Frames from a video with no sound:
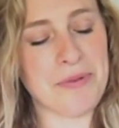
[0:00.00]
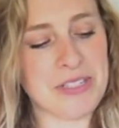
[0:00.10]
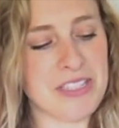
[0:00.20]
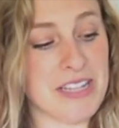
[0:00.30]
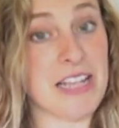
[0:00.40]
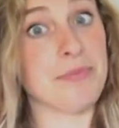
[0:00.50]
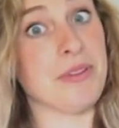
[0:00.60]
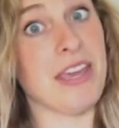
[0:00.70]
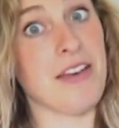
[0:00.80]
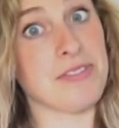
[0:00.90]
which is nice, but
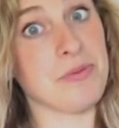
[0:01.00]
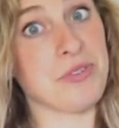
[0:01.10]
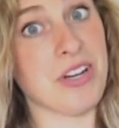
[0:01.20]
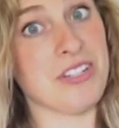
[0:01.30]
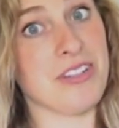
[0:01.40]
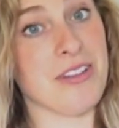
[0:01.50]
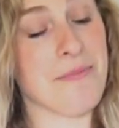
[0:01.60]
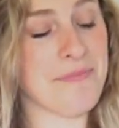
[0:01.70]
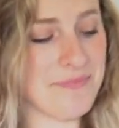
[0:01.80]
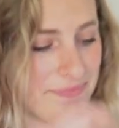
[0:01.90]
they have some stretch to them.